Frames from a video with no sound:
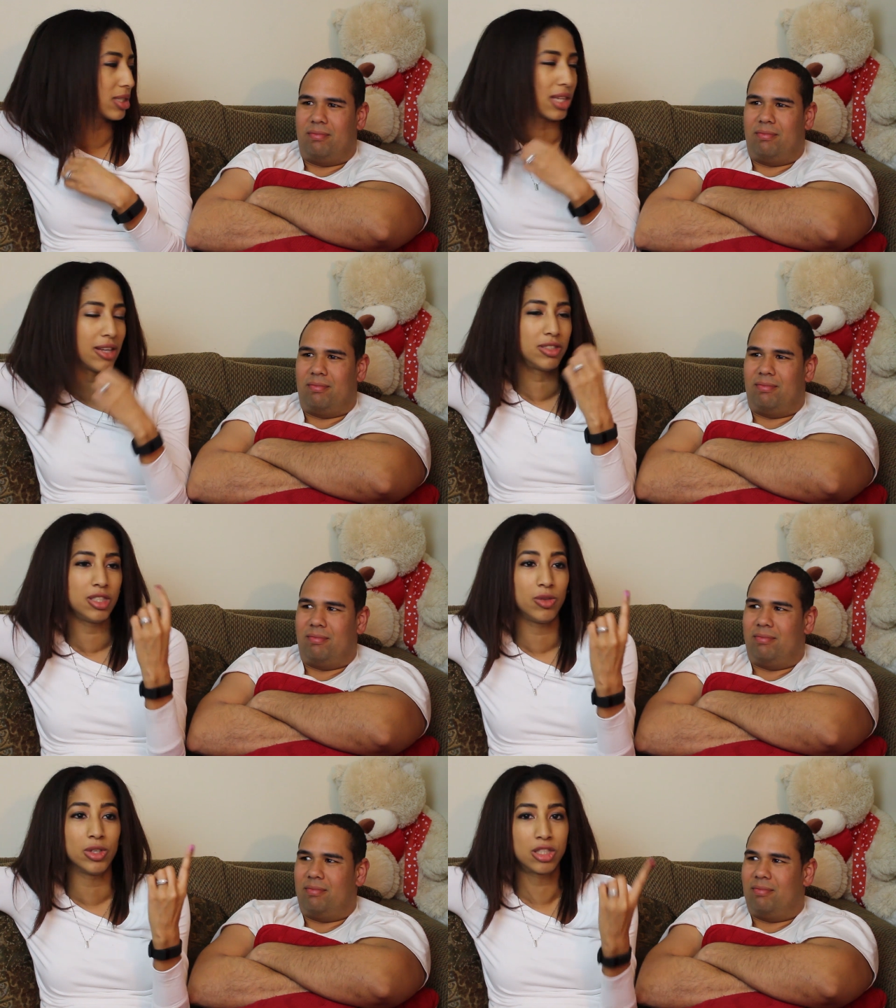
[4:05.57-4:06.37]
Speaker 1: Because I've
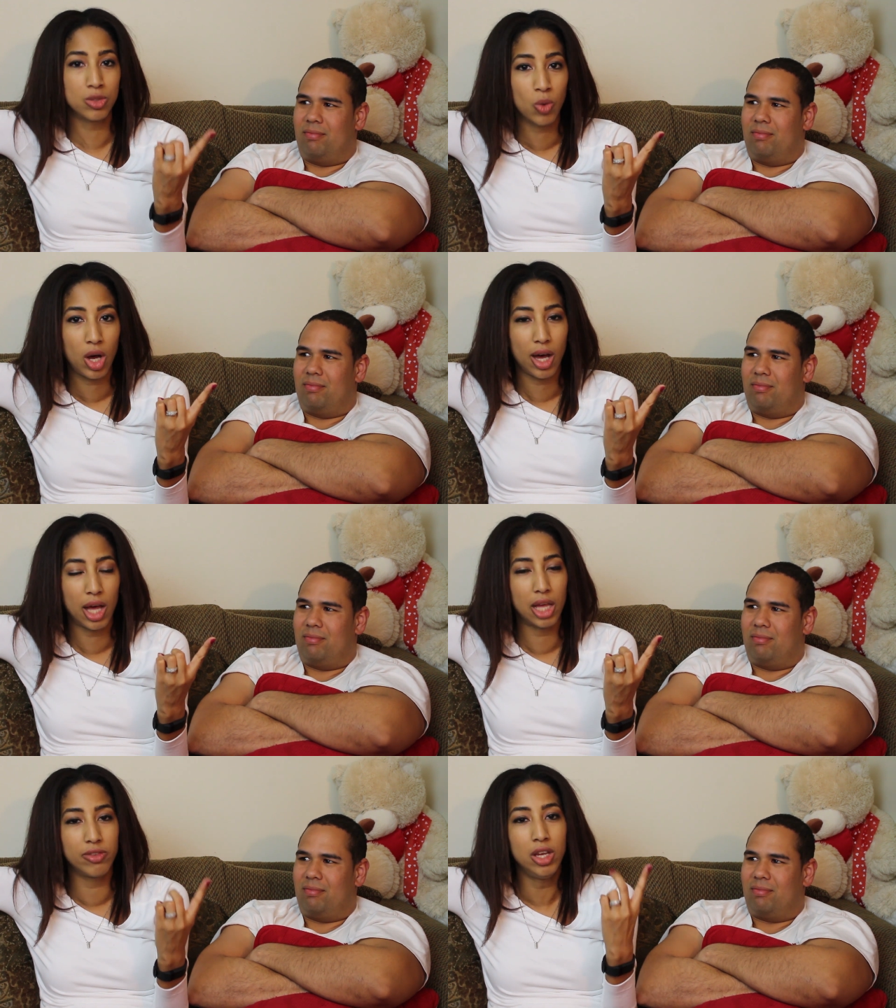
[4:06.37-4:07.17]
seen you with
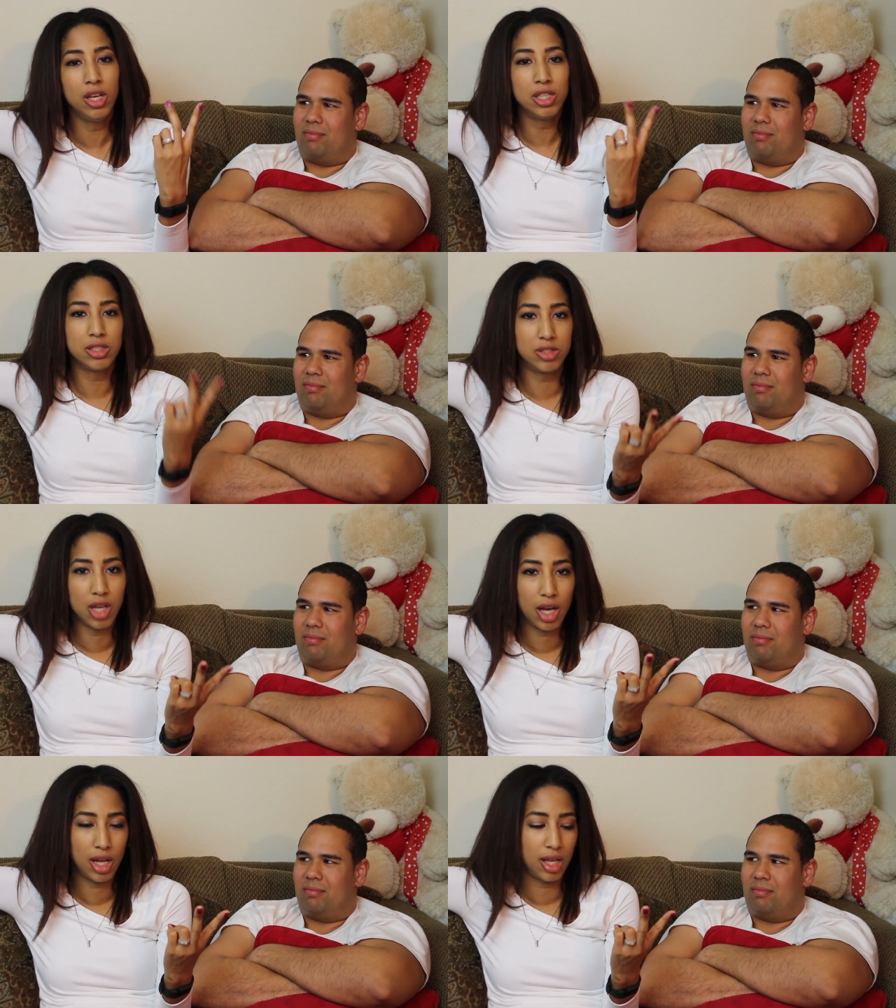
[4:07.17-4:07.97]
Suave,
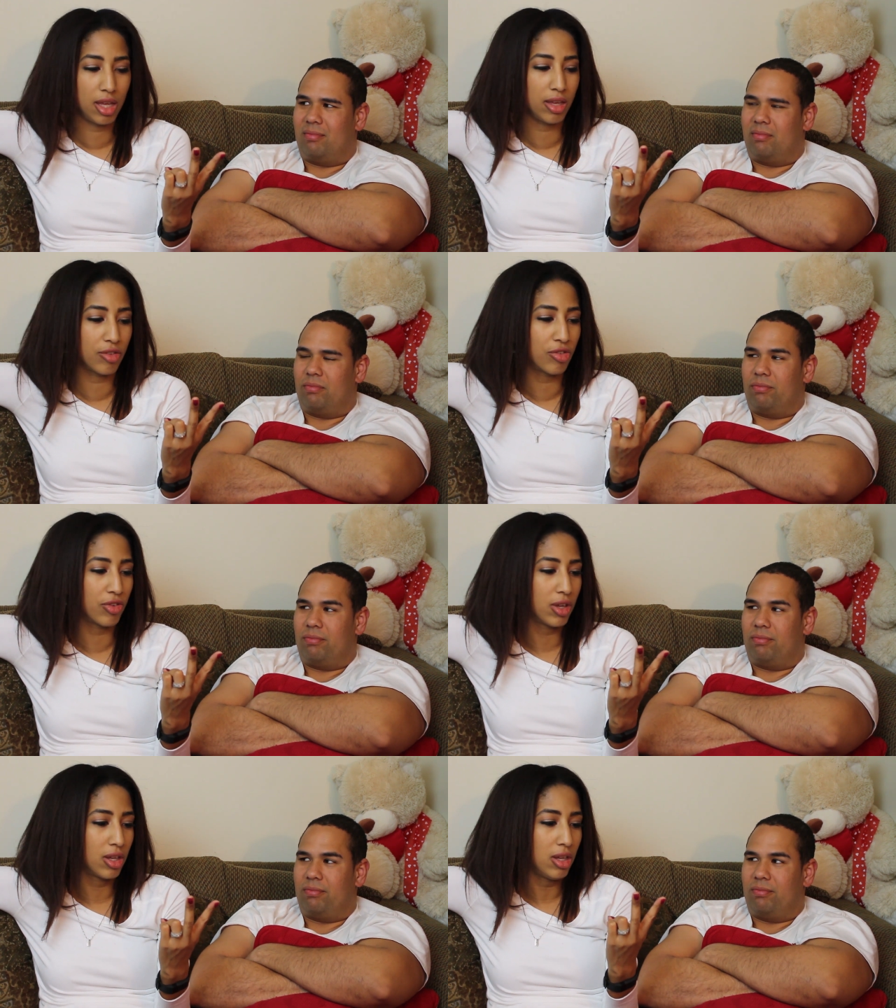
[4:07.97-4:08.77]
Dove,
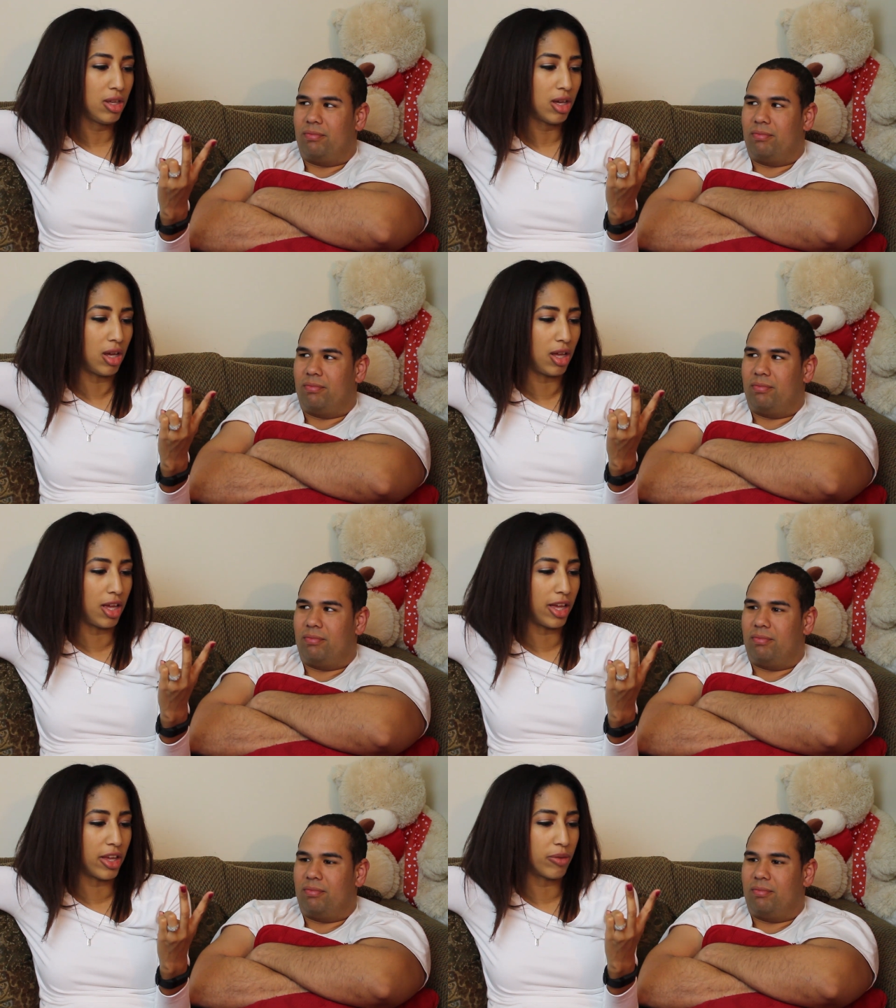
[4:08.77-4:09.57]

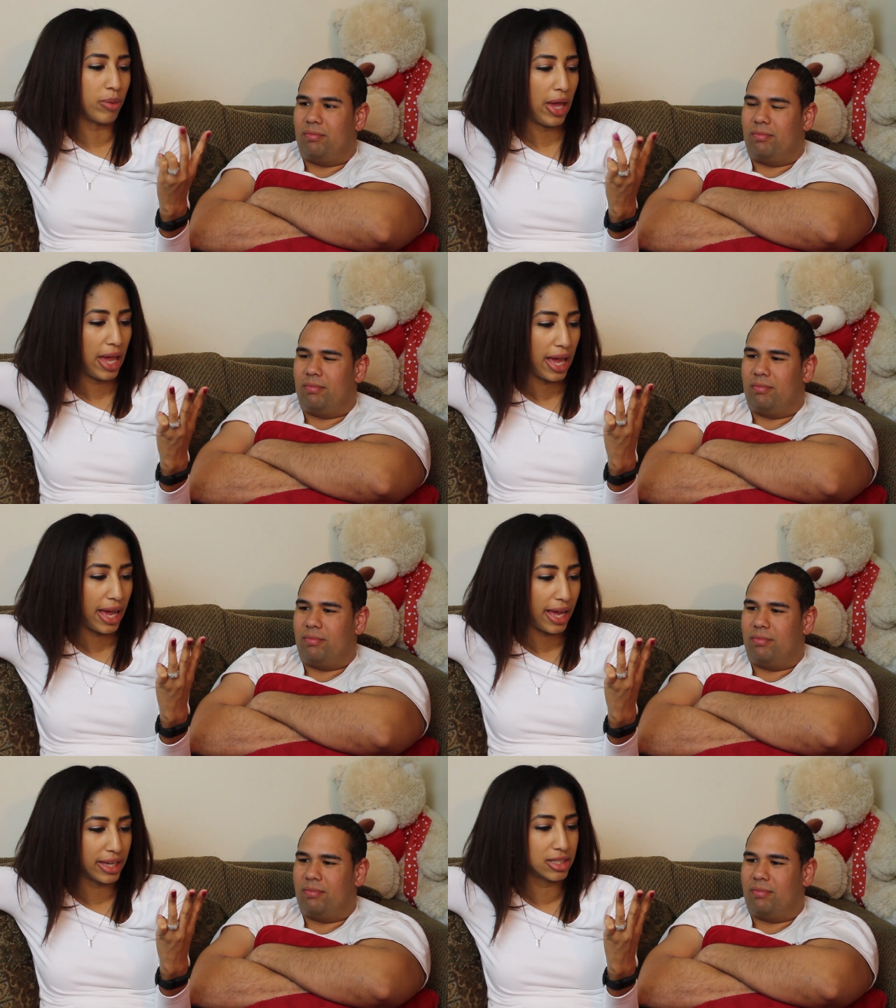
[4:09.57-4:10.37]
um,
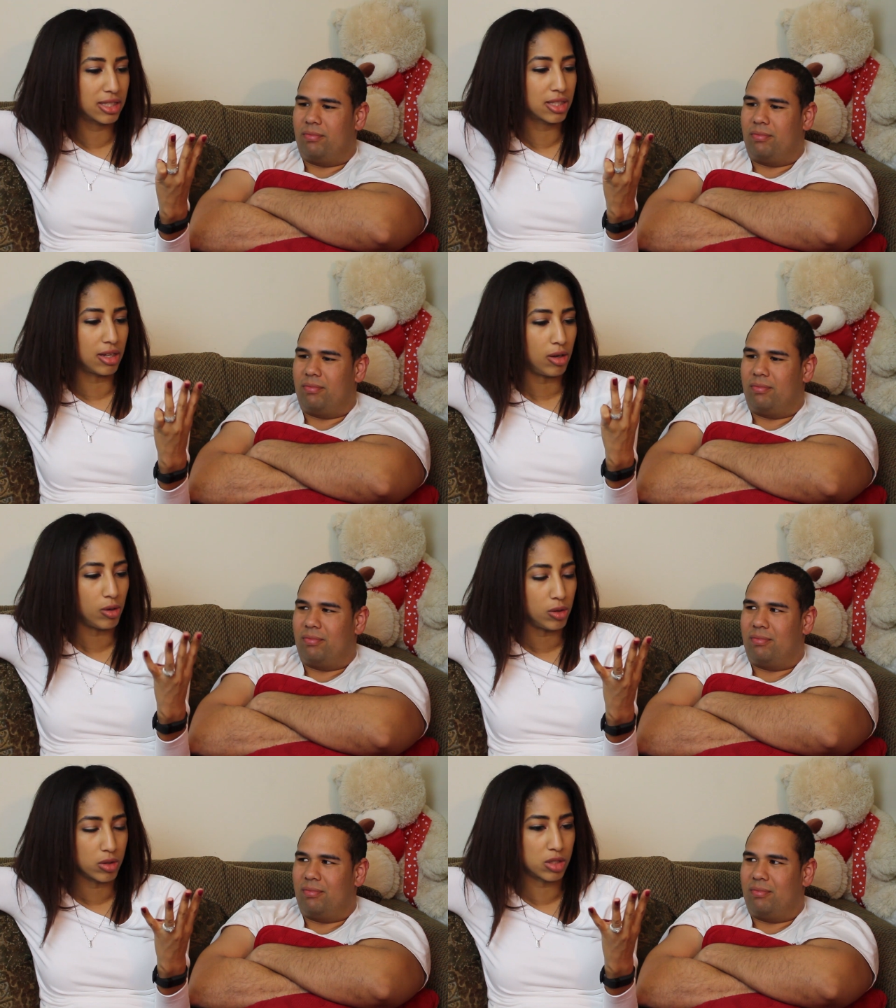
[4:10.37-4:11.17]
Axe,
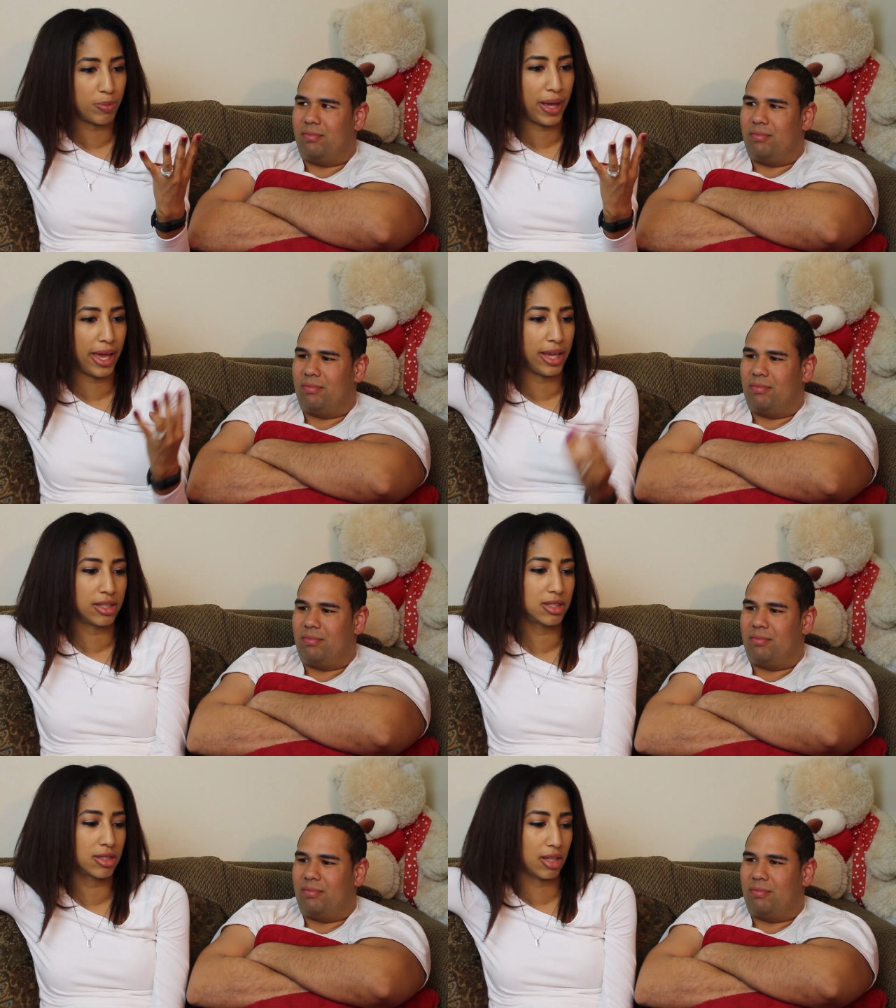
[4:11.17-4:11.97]
Old
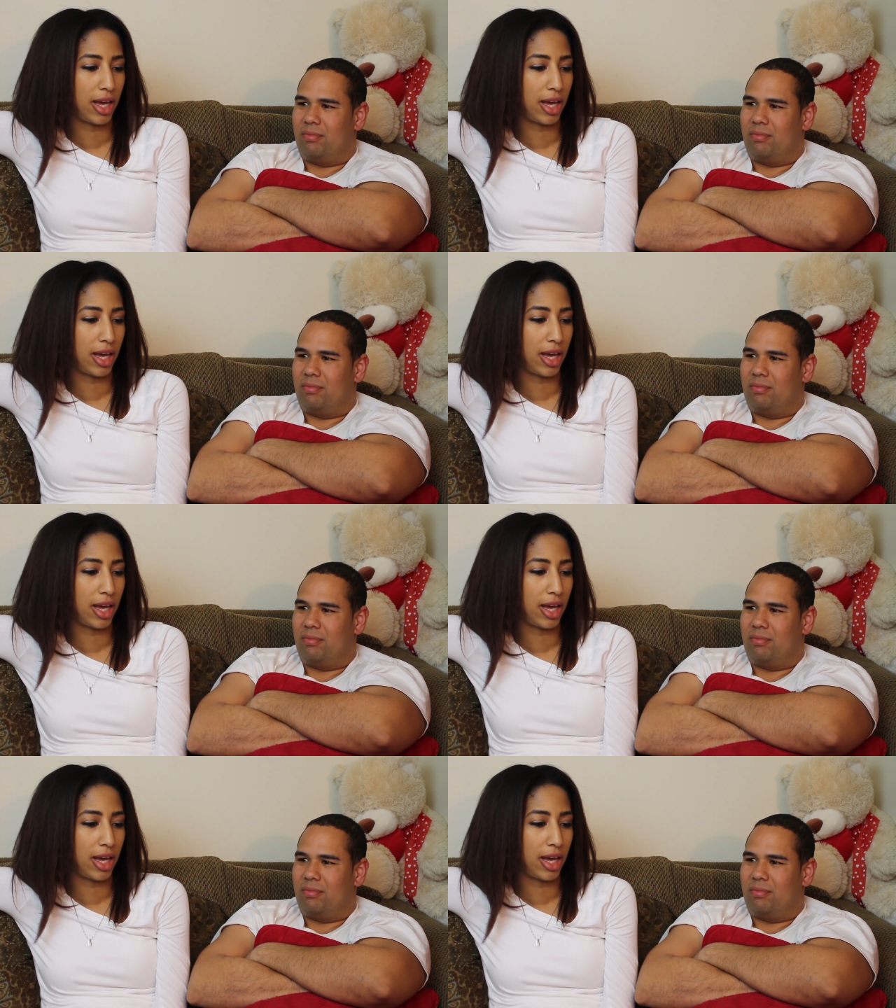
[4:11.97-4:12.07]
Spice.